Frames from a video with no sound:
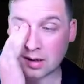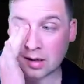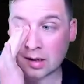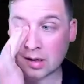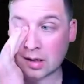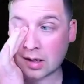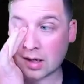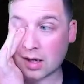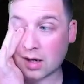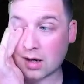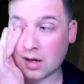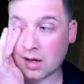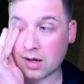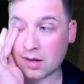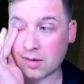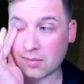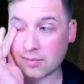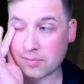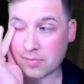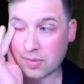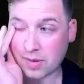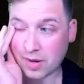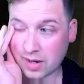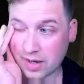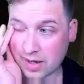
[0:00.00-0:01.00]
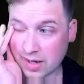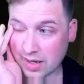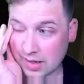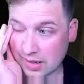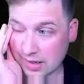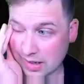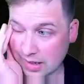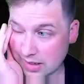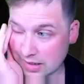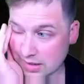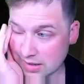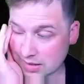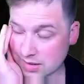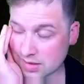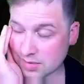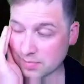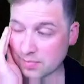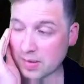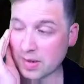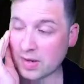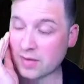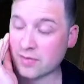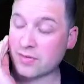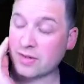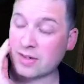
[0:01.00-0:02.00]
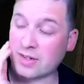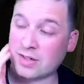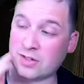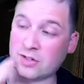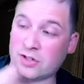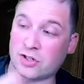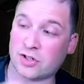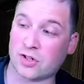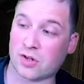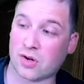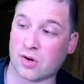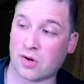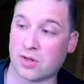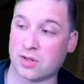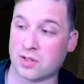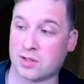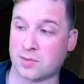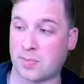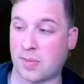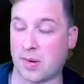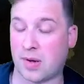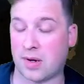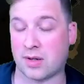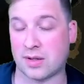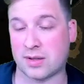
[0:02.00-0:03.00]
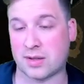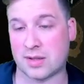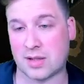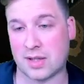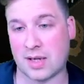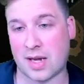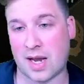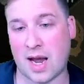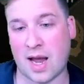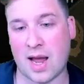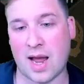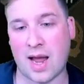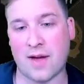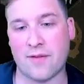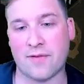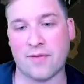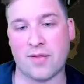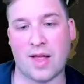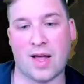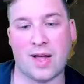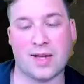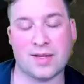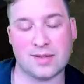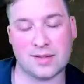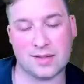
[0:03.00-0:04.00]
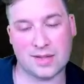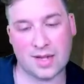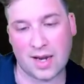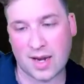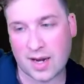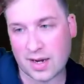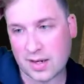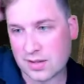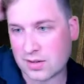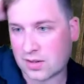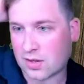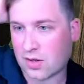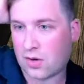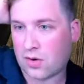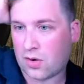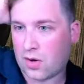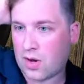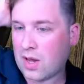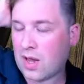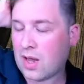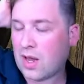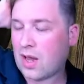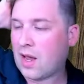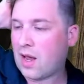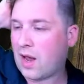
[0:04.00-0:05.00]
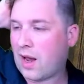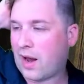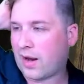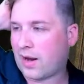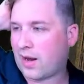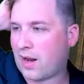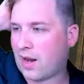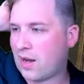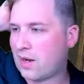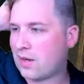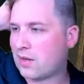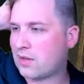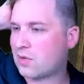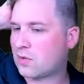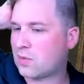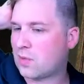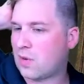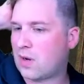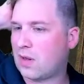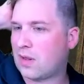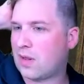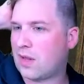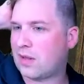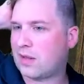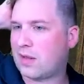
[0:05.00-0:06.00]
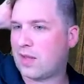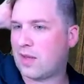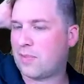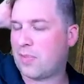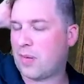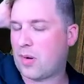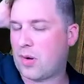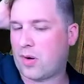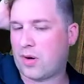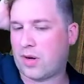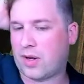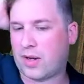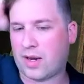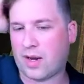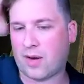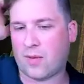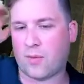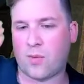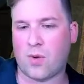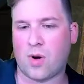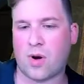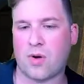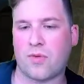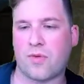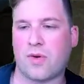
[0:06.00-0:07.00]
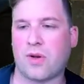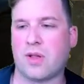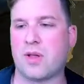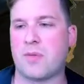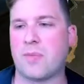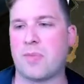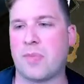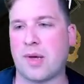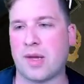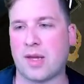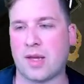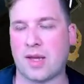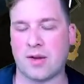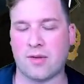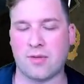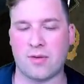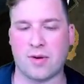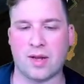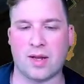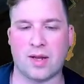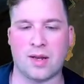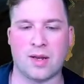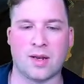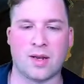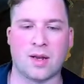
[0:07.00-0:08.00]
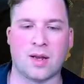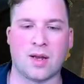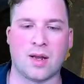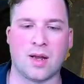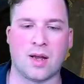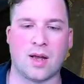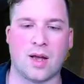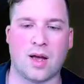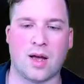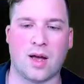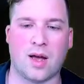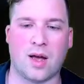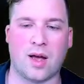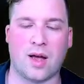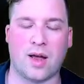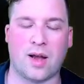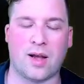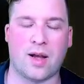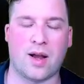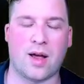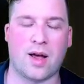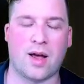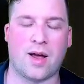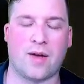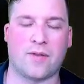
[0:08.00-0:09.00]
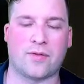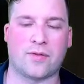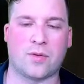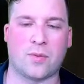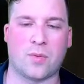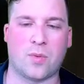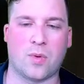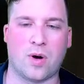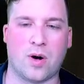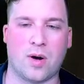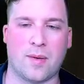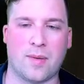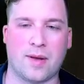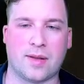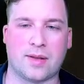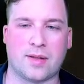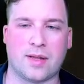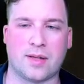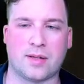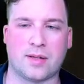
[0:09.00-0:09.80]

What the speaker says: But he is a bit of an insurance policy. I have last say, so I kind of just want to let the opponent get 1 really big unit and not have to worry about that